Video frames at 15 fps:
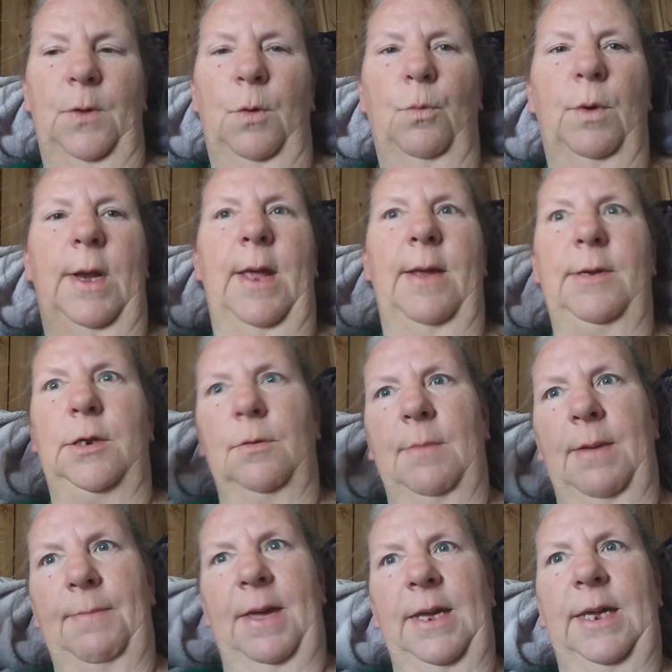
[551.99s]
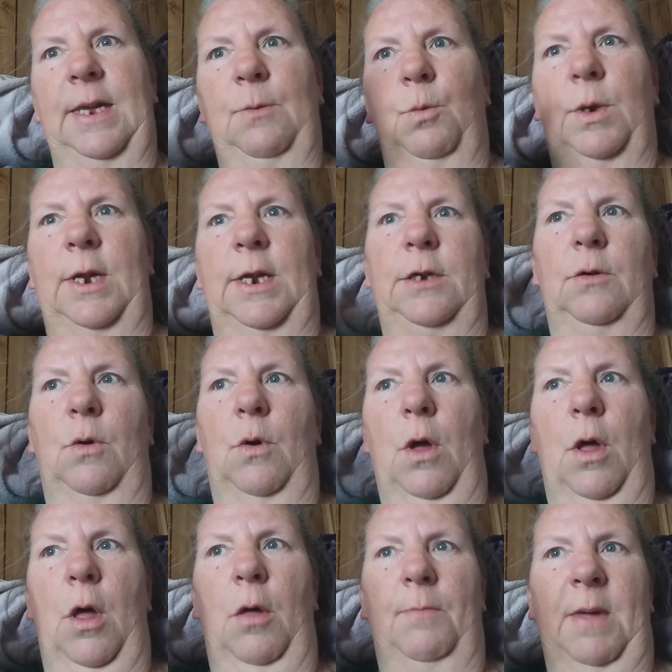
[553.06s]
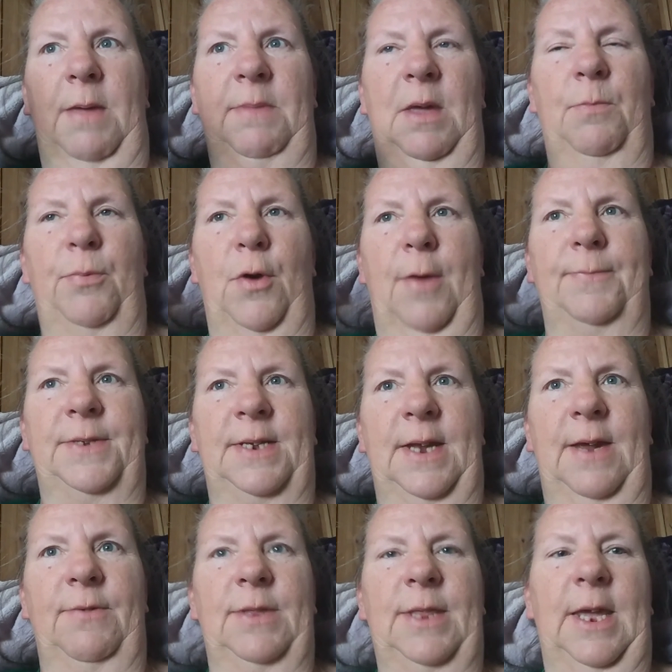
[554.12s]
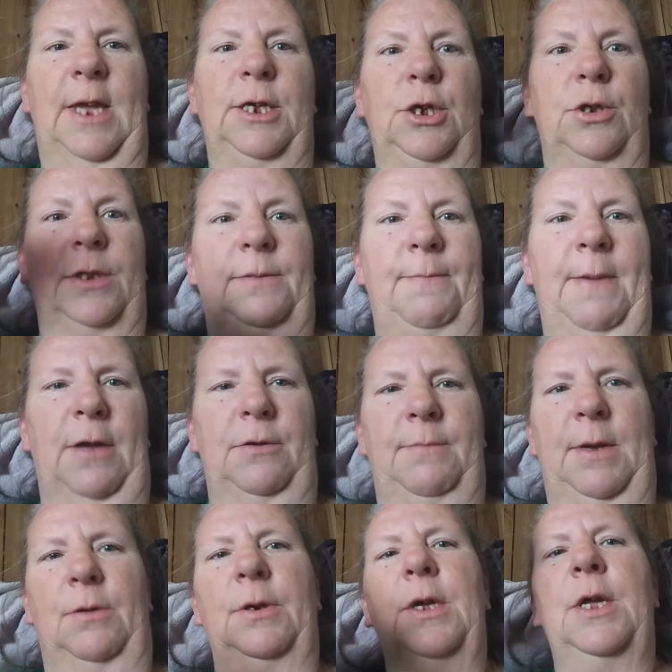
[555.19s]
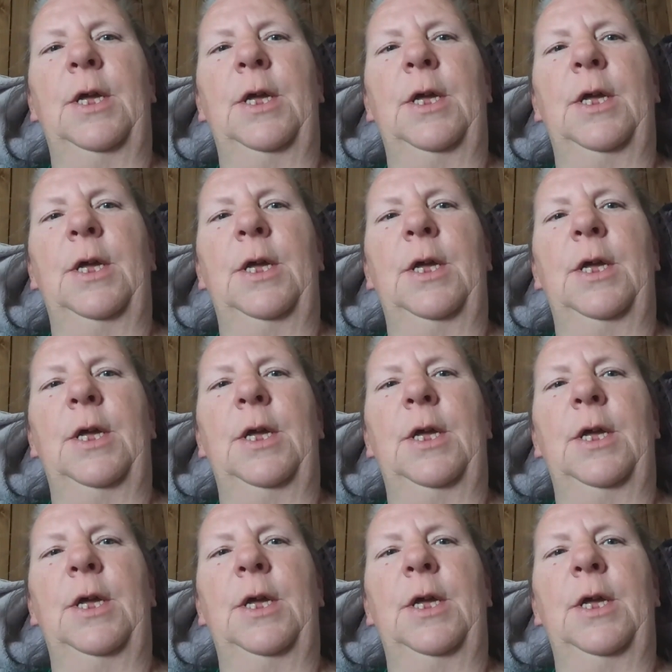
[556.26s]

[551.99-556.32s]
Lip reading: When I do my baking, when I do all my meal preps and everything, I use the powder milk.